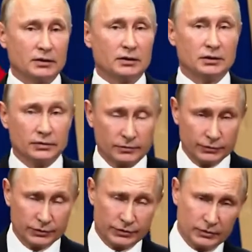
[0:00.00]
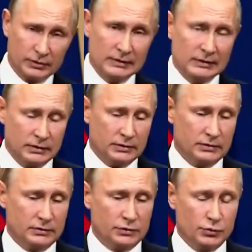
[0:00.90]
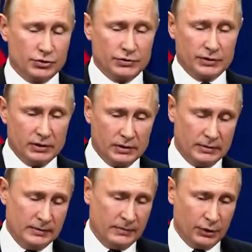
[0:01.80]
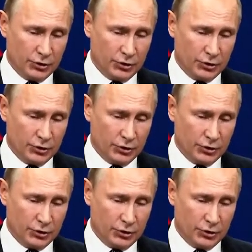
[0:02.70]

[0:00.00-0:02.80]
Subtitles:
any point of view, from humanitarian point of view,